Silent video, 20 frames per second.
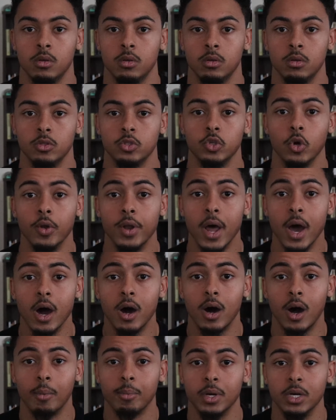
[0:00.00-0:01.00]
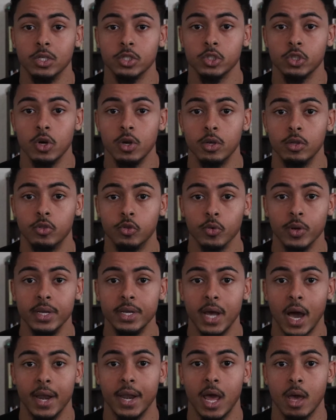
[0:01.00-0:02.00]
So now I'm going to show you 3
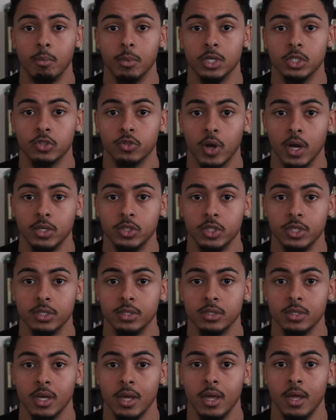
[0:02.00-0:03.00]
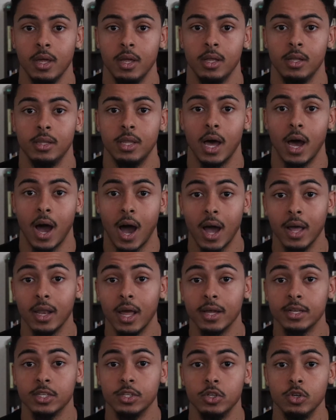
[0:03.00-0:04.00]
dynamic stretches that I
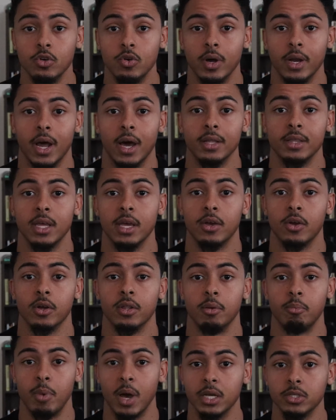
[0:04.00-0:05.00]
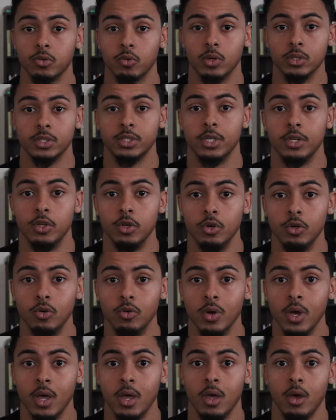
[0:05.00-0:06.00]
like to do and I think are the best ones to
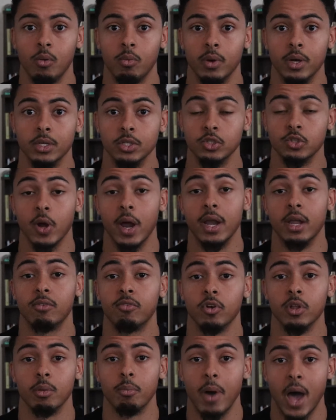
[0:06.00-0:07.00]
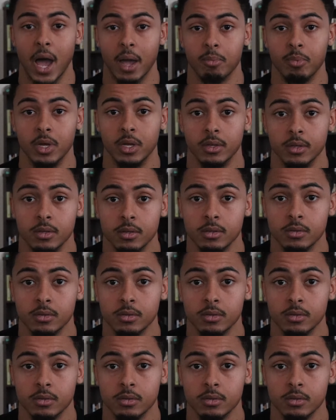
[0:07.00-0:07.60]
do when training for the backbend.